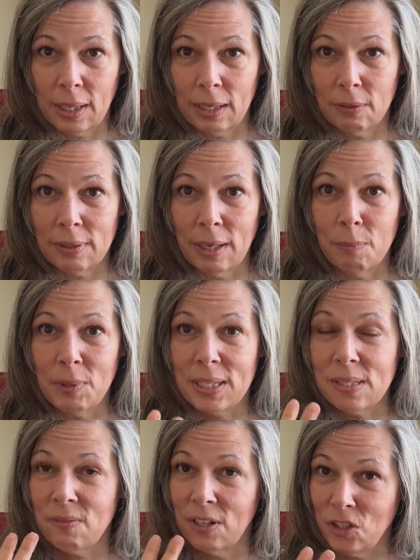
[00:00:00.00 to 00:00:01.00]
that out loud
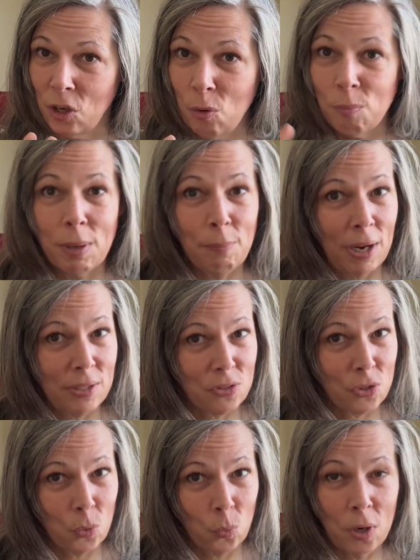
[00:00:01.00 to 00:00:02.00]
because if I don't, my mind's
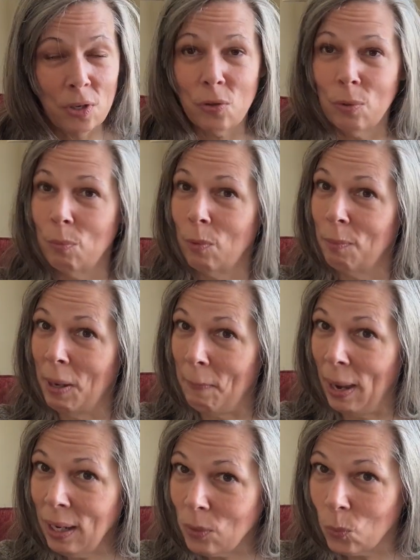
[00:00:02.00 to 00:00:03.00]
going to wander. And when
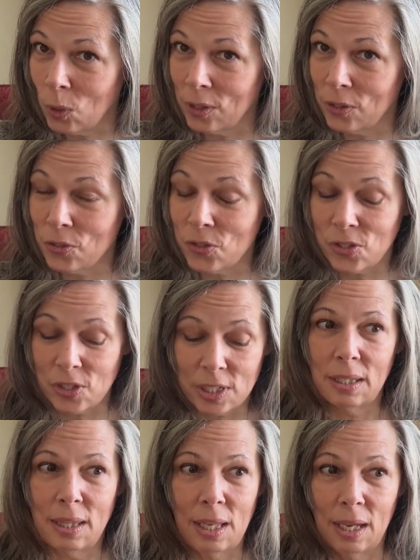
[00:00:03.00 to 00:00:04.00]
my mind wanders,
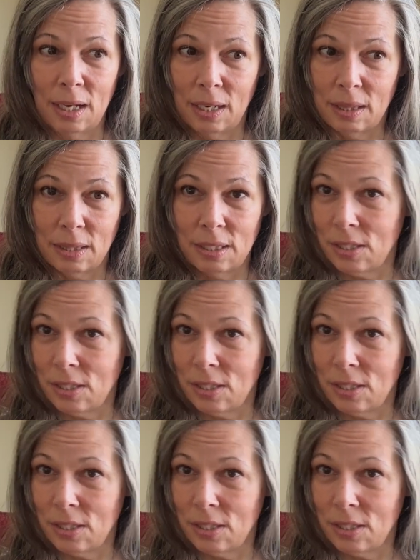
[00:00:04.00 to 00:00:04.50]
then the